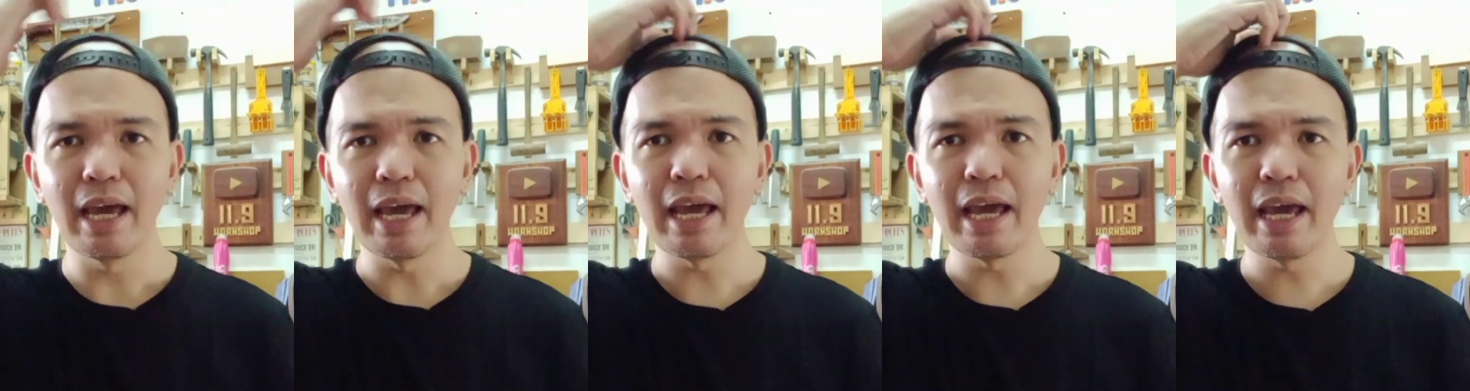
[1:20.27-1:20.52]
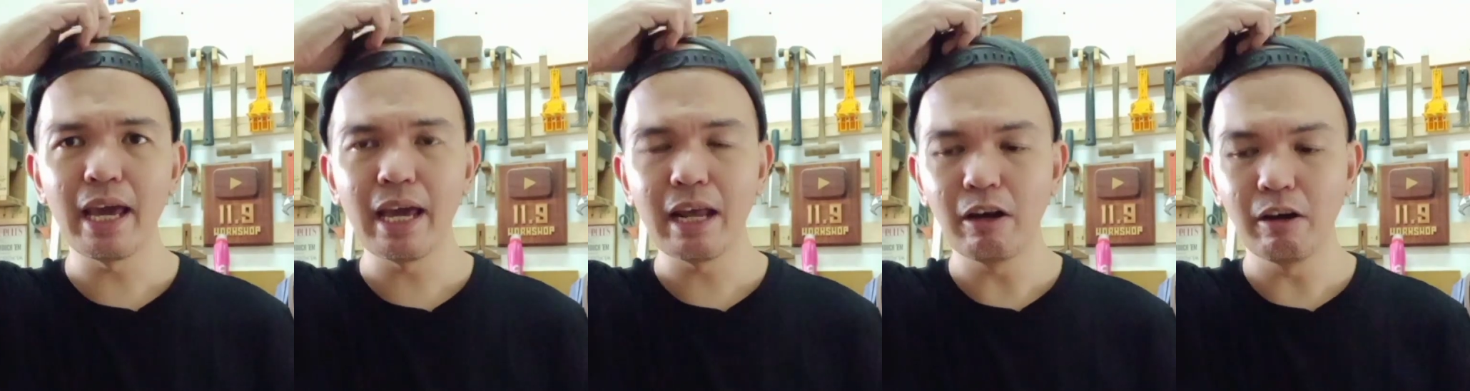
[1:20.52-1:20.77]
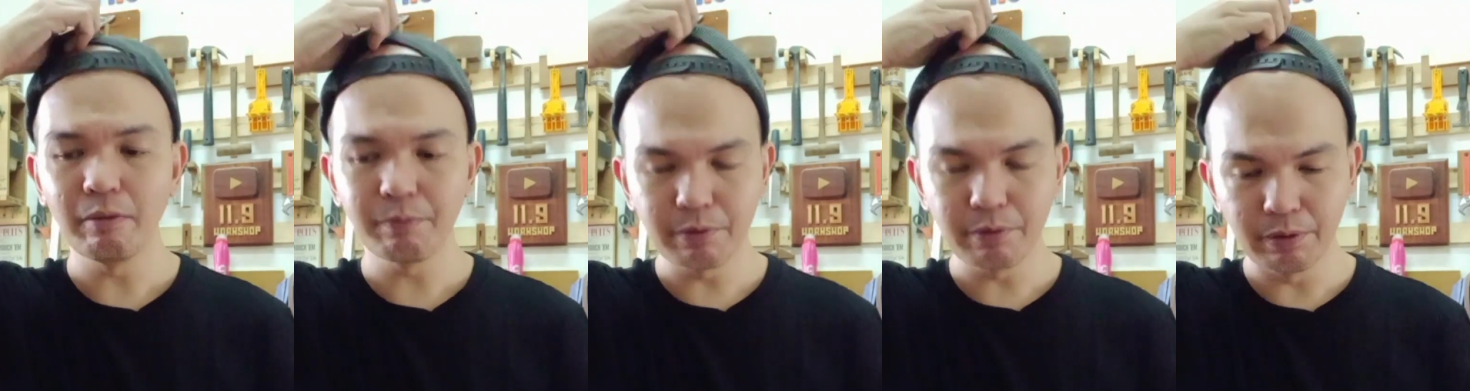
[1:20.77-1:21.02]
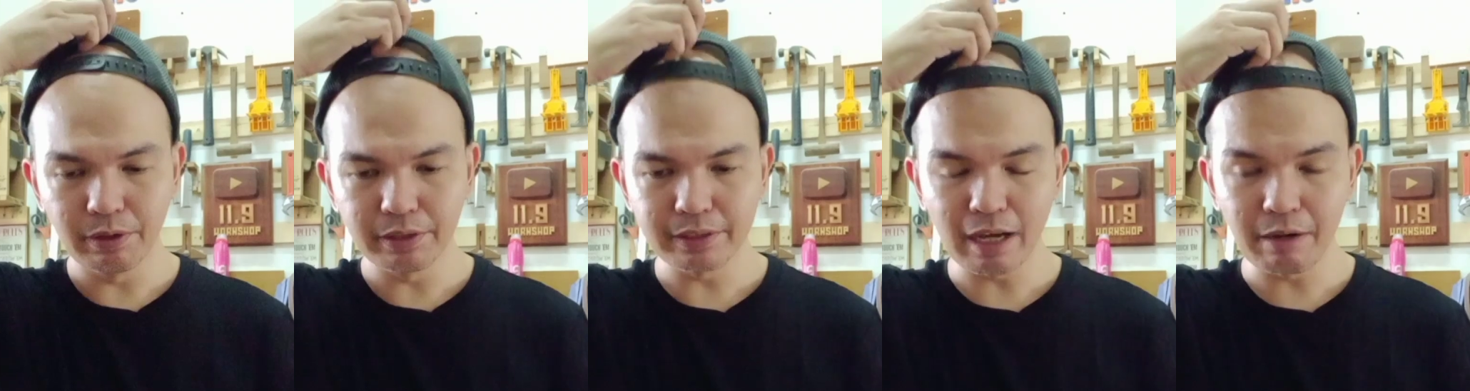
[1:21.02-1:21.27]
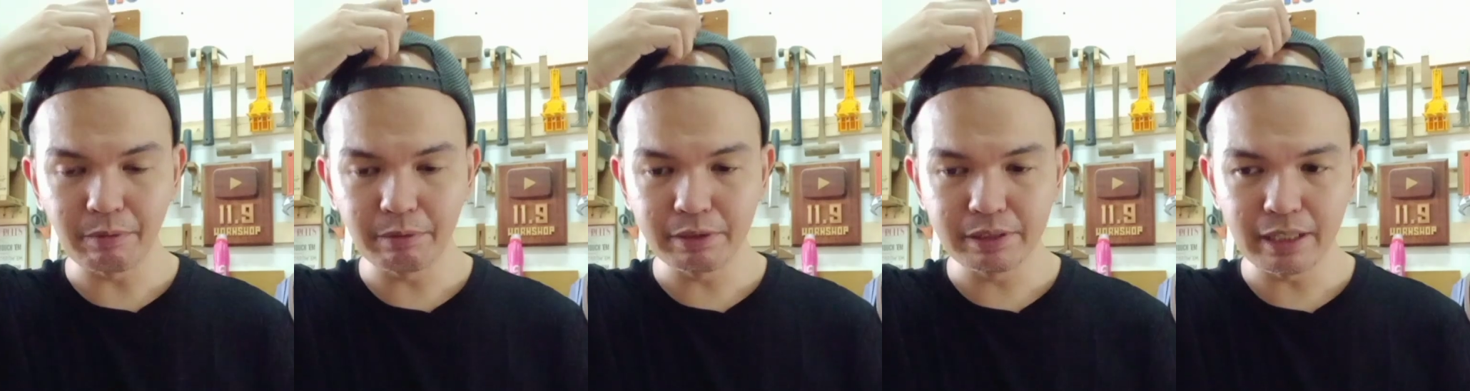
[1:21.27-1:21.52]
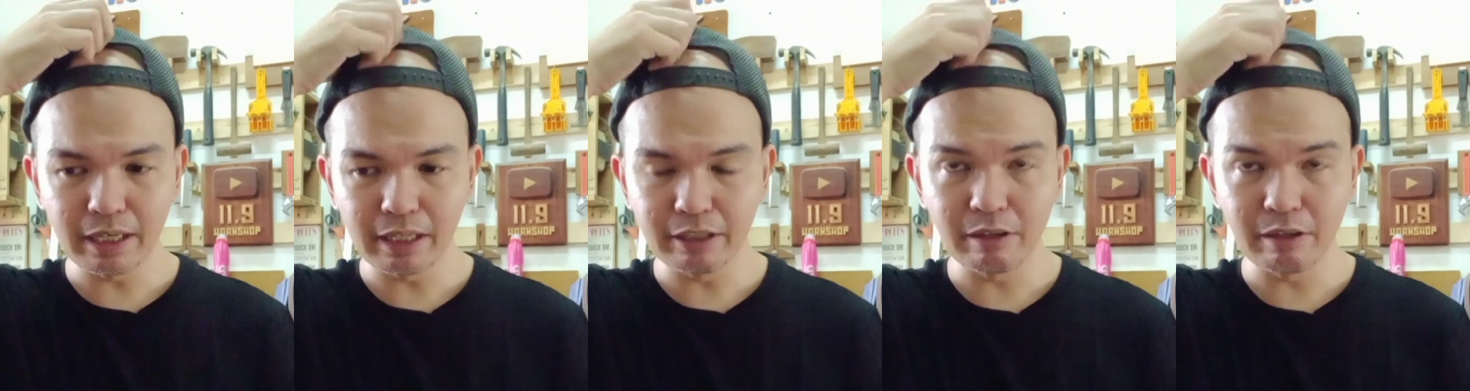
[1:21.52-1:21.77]
And of course, I would
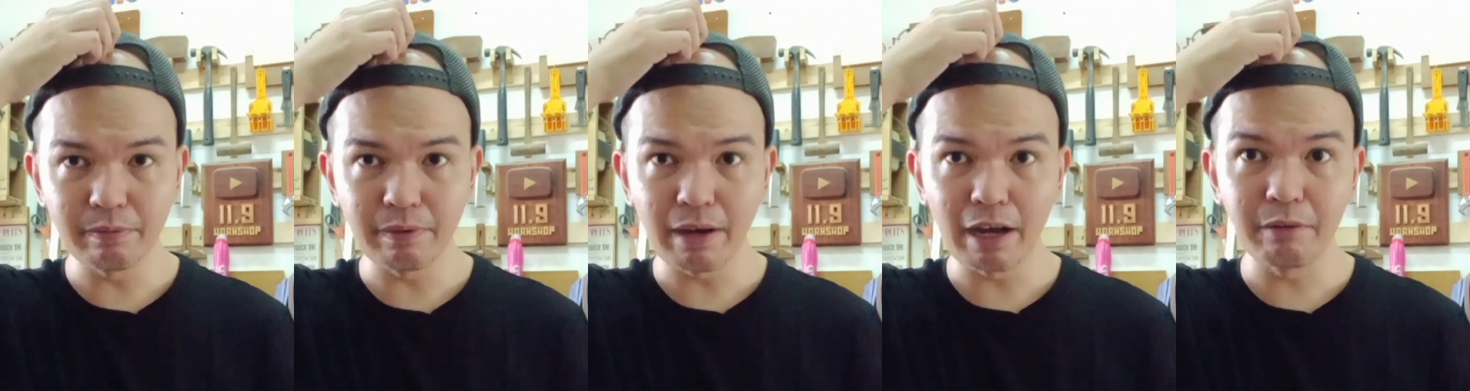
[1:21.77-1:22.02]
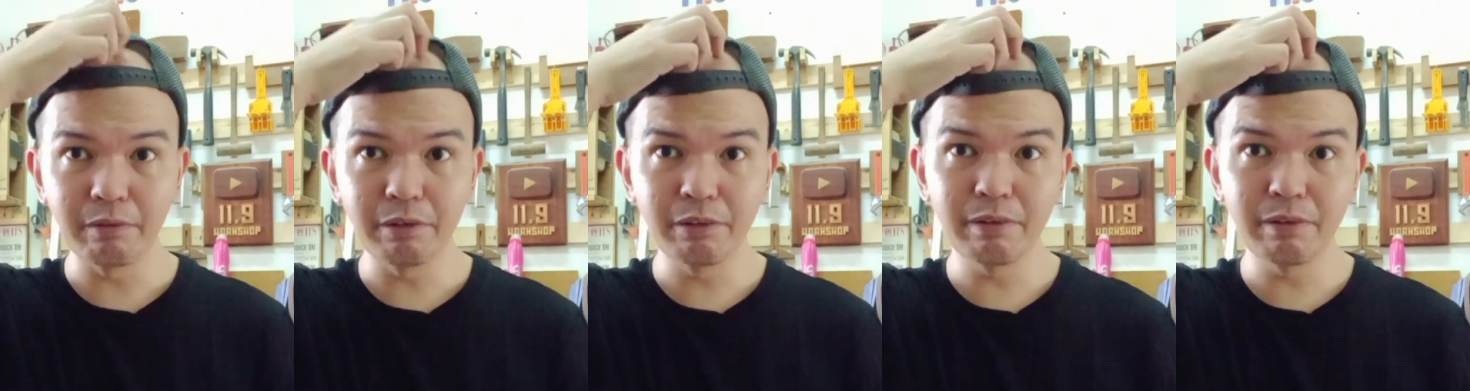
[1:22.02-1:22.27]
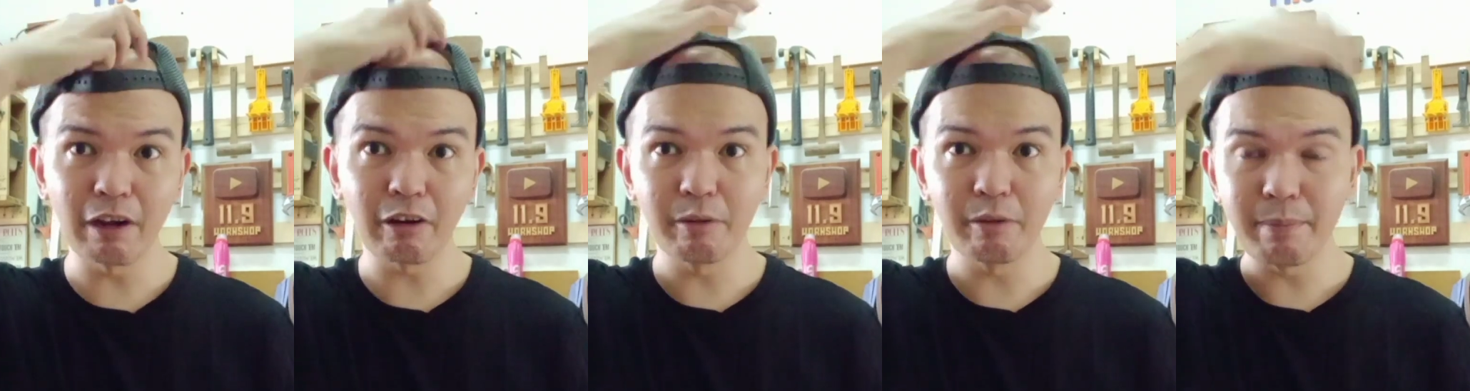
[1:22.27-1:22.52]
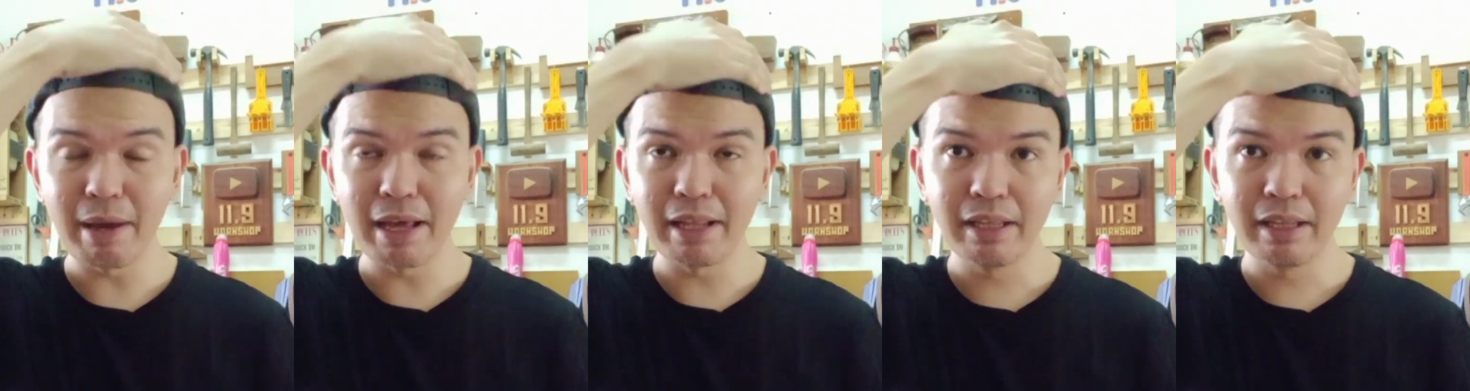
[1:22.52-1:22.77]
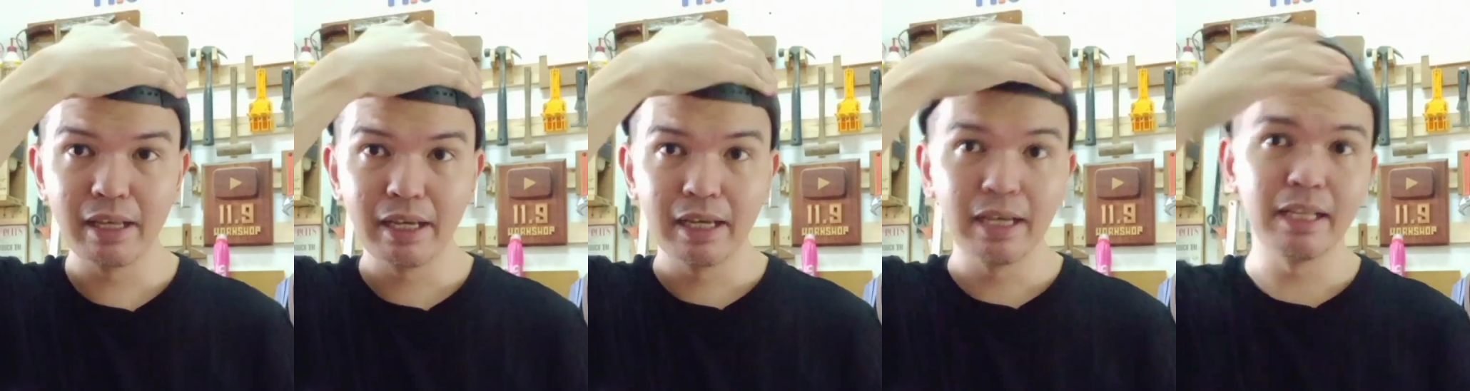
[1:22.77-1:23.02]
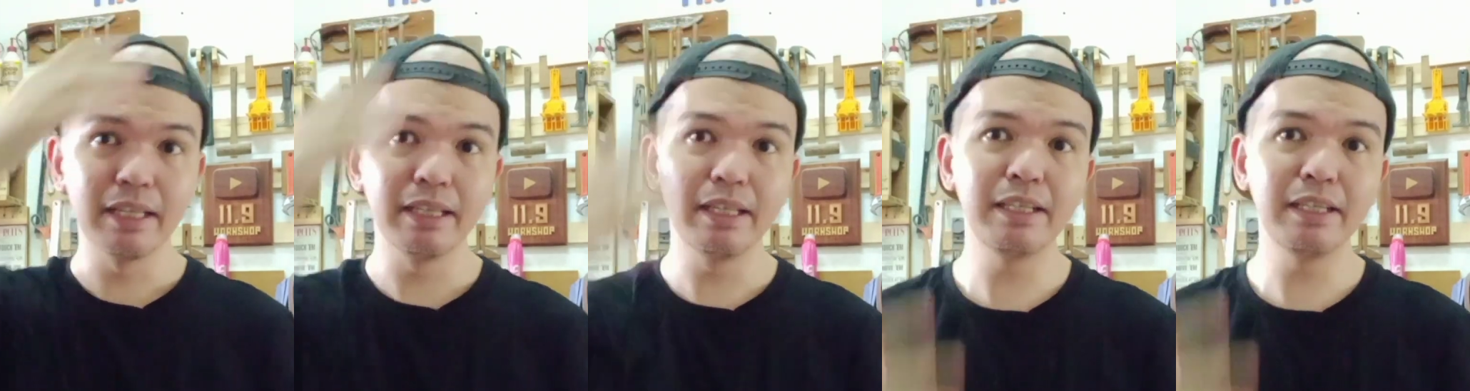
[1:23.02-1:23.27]
tell you if I would recommend
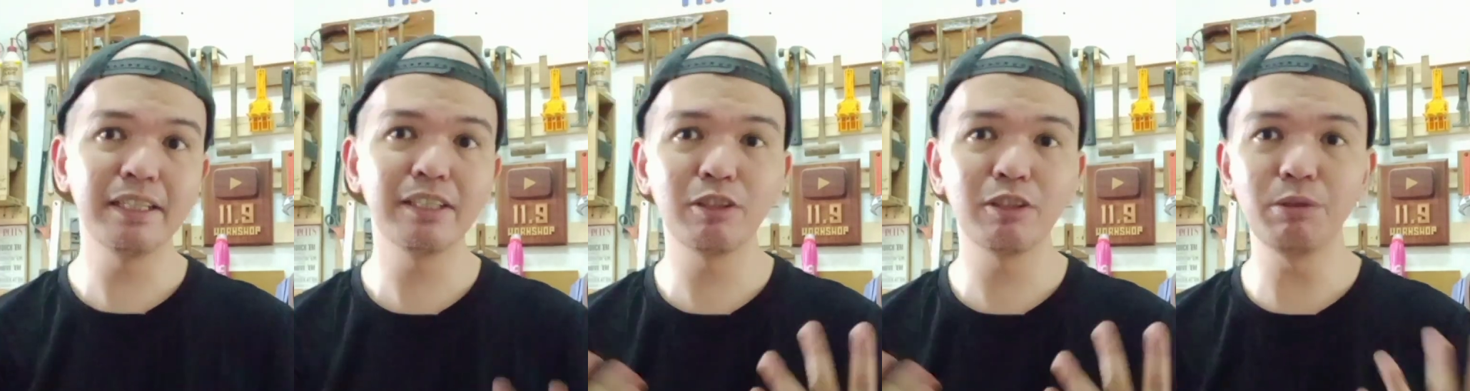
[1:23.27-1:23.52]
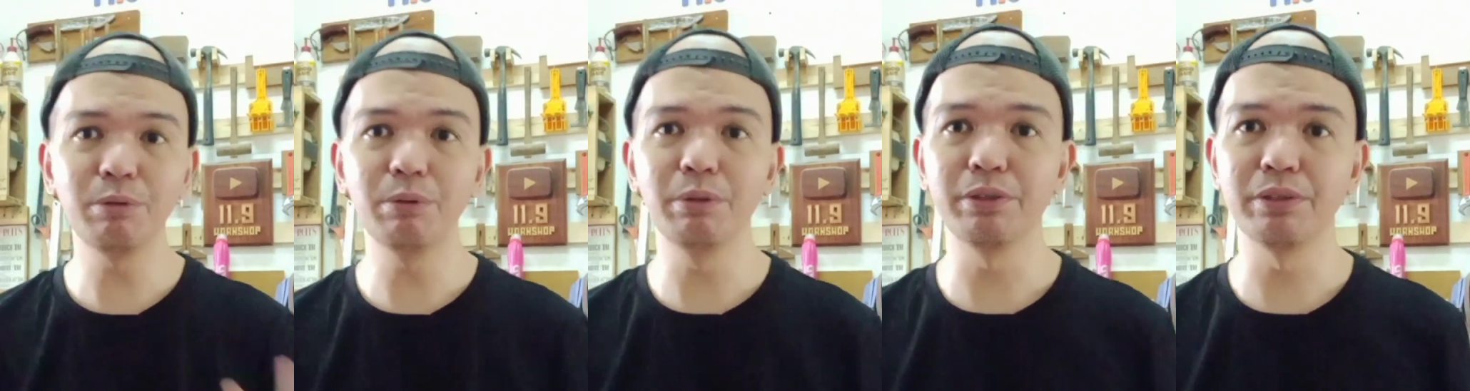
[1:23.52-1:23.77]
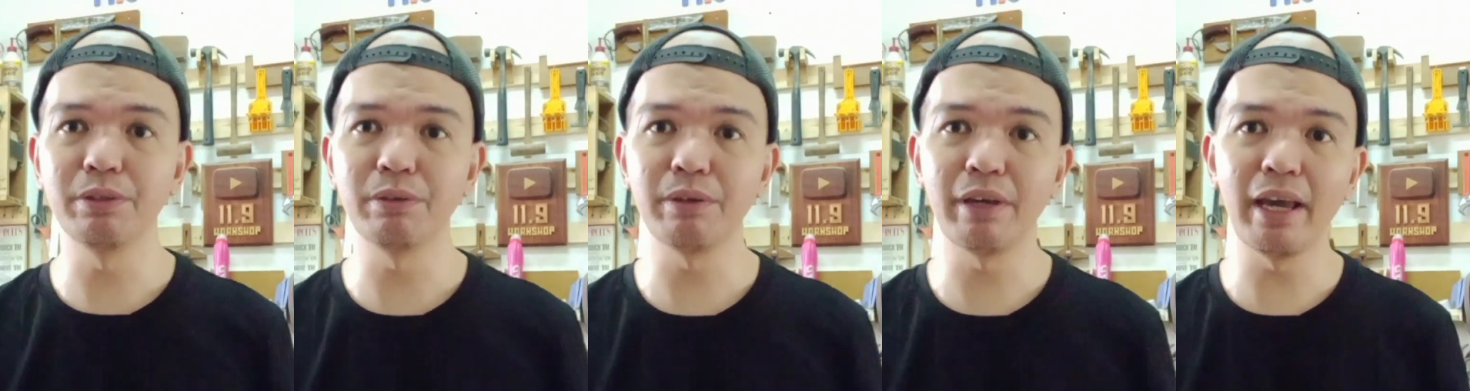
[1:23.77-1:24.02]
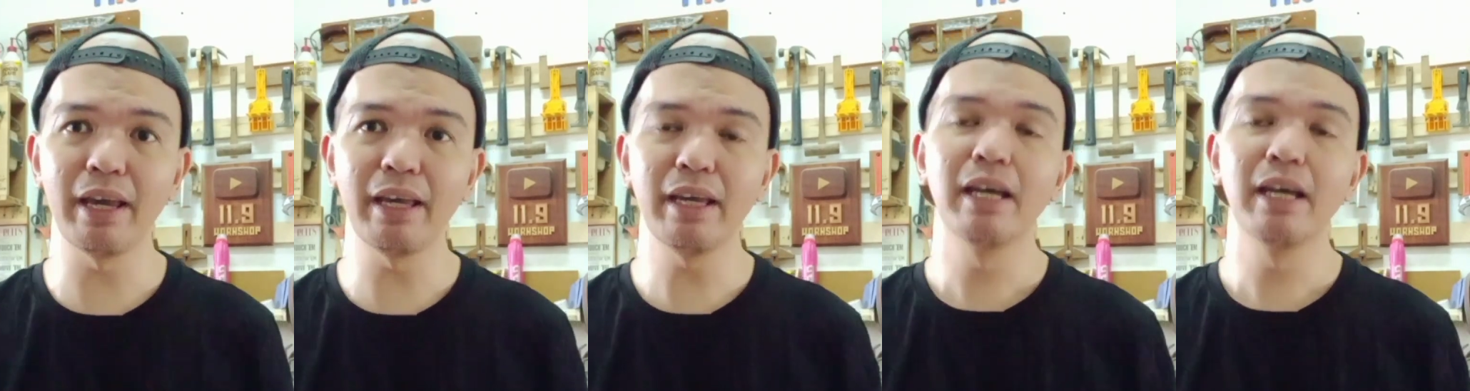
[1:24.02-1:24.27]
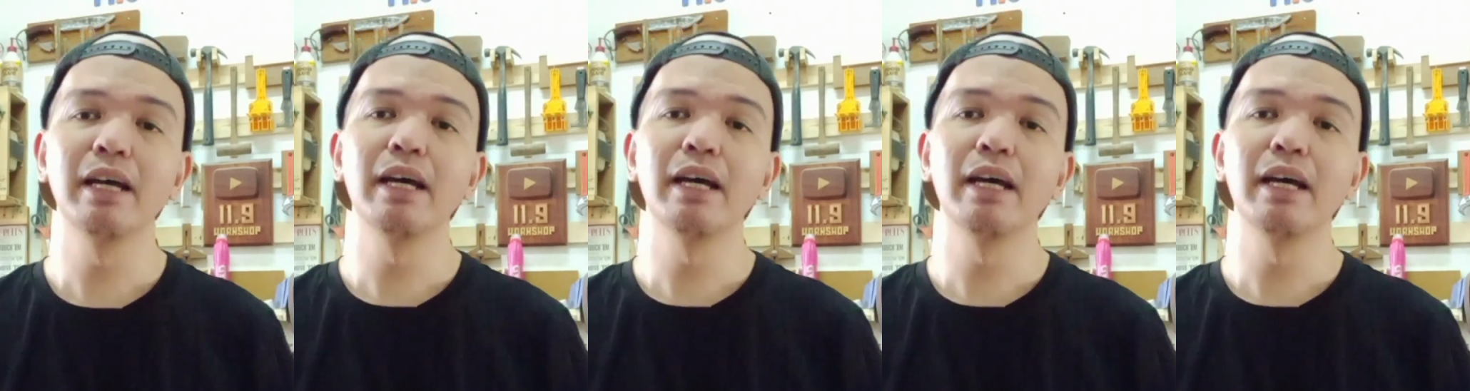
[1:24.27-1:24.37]
these tools, okay?